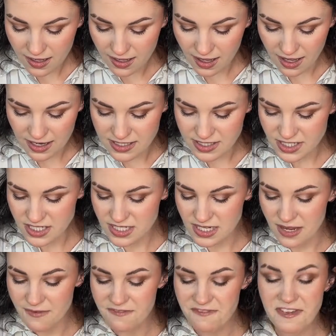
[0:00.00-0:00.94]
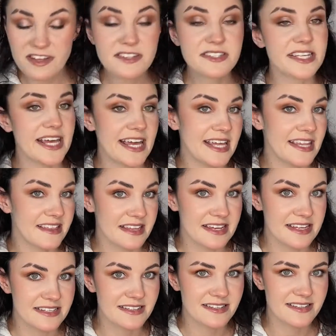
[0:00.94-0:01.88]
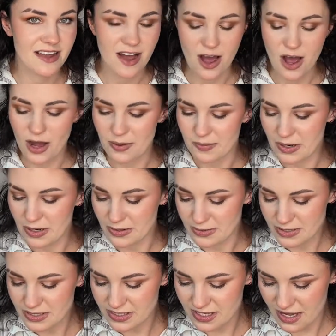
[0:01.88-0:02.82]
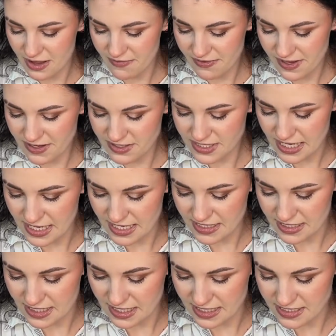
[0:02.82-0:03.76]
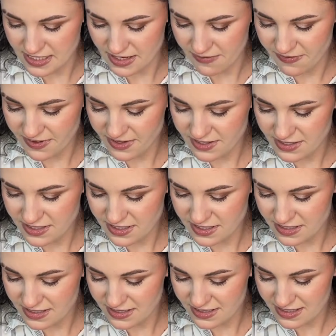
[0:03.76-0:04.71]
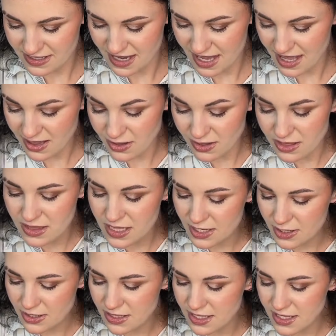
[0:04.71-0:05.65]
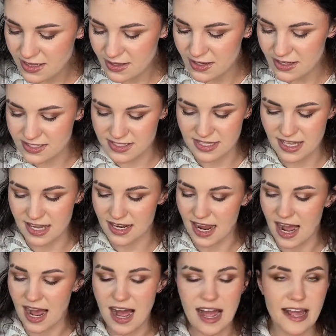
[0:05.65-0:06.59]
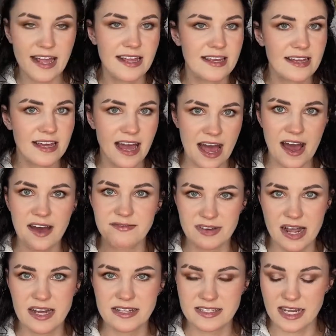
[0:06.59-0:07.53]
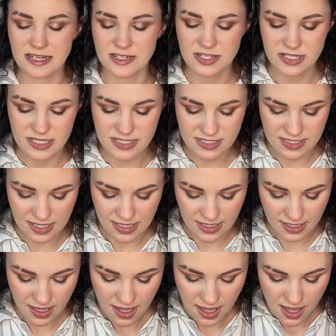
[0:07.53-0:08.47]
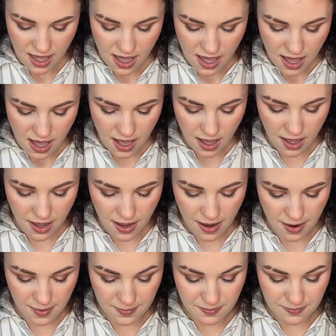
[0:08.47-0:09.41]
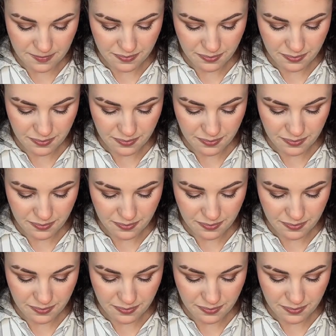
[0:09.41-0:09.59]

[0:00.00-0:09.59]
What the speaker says: It feels endless almost. It feels endless. It literally looks like I have not touched this thing. And